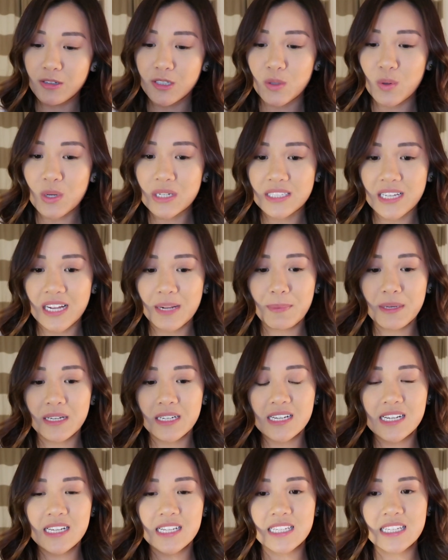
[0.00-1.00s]
was so excited
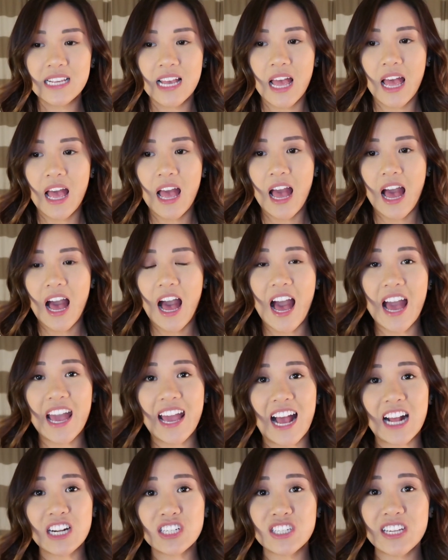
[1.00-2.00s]
because I
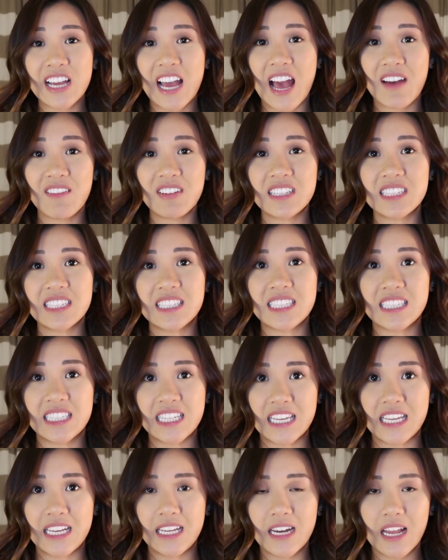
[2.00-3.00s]
actually haven't
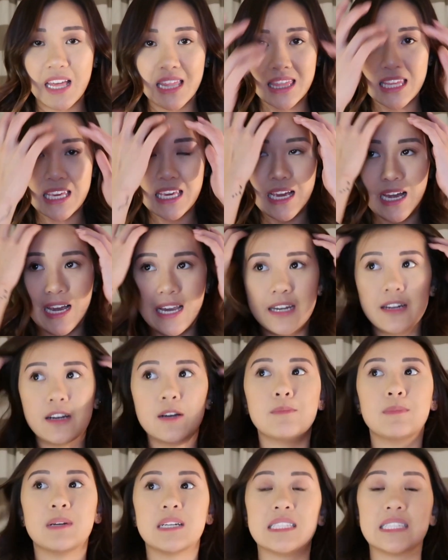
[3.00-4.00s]
seen the
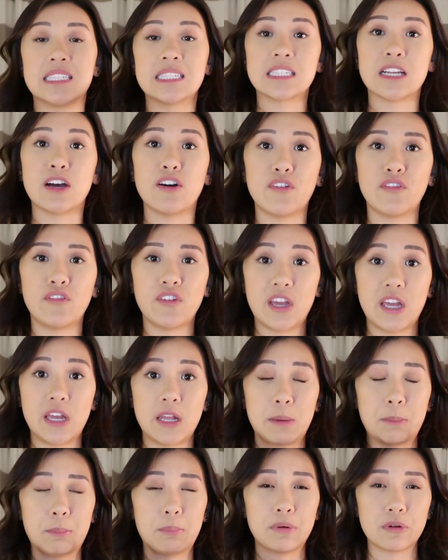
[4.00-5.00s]
item itself
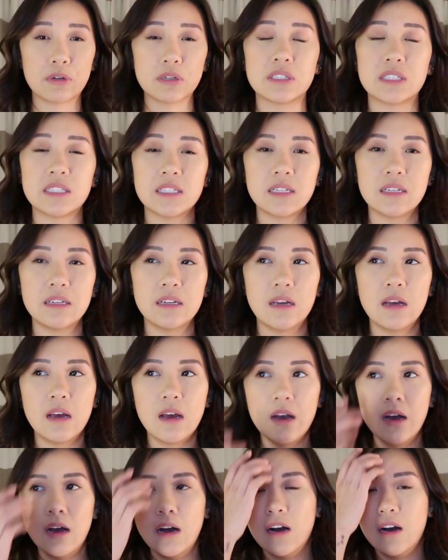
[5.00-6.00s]
in person.
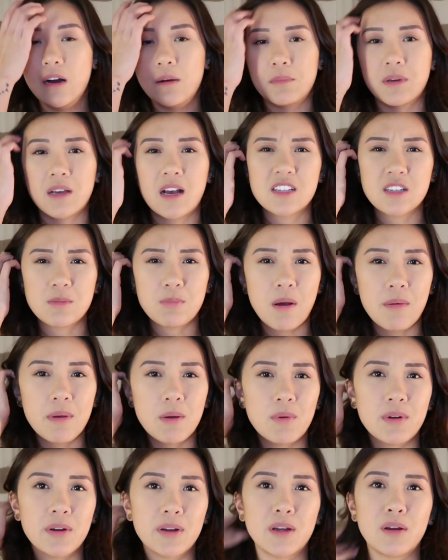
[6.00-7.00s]
You guys are probably
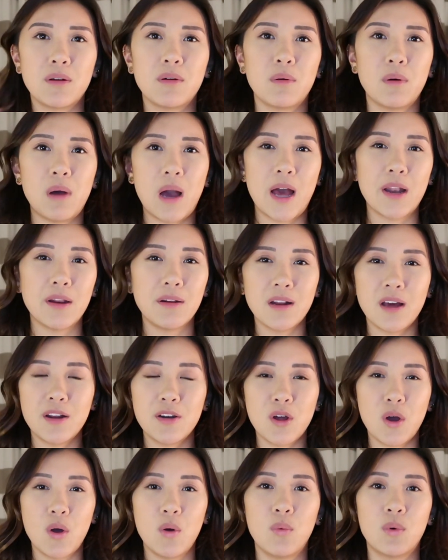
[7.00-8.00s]
wondering, how do you not
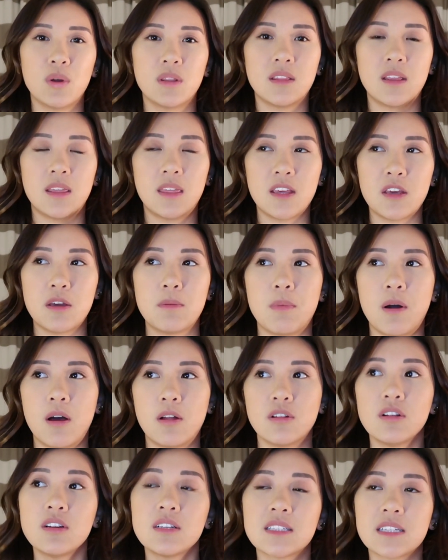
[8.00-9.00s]
know what the thing you
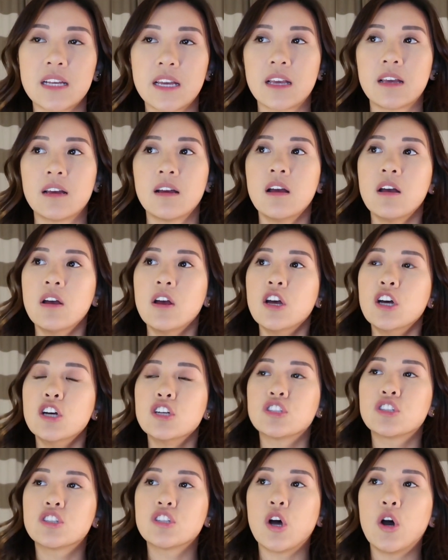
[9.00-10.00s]
bought looks like?
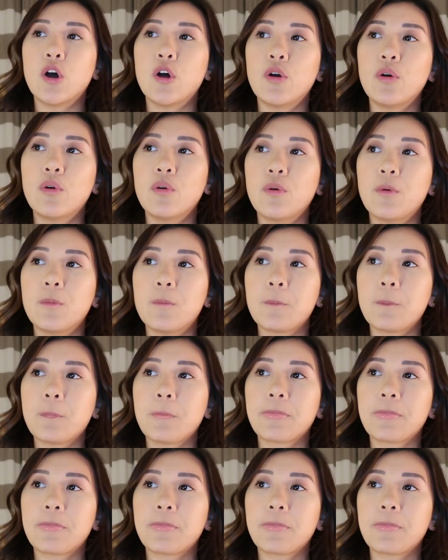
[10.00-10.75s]
So